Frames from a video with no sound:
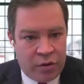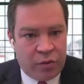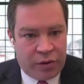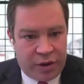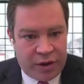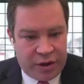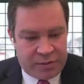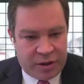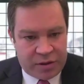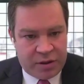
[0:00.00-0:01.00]
with a
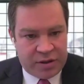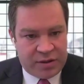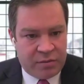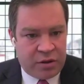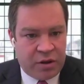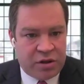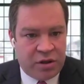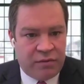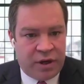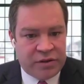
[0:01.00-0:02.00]
Spanish-based
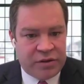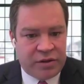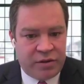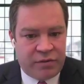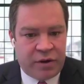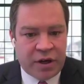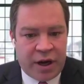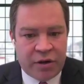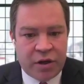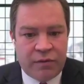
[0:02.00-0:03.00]
immigration advisor to find
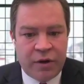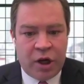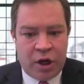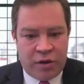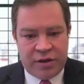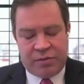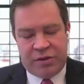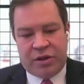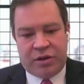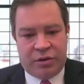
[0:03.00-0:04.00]
out if this
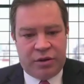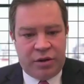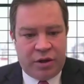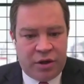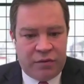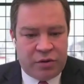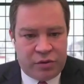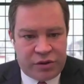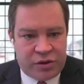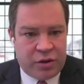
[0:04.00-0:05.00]
particular
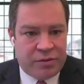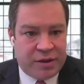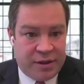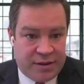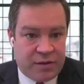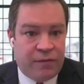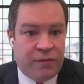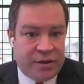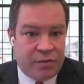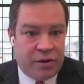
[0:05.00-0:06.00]
individual's circumstances
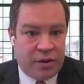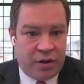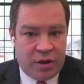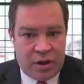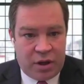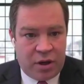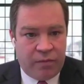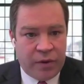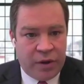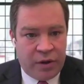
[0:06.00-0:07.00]
fits within
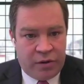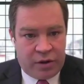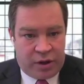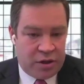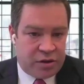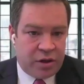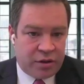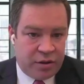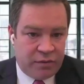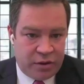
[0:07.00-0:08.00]
the
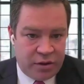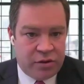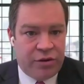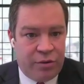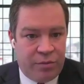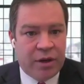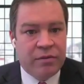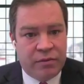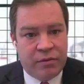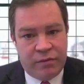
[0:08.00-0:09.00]
construct of the digital
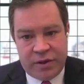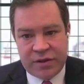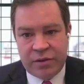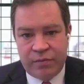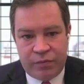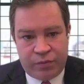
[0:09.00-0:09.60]
nomad visa.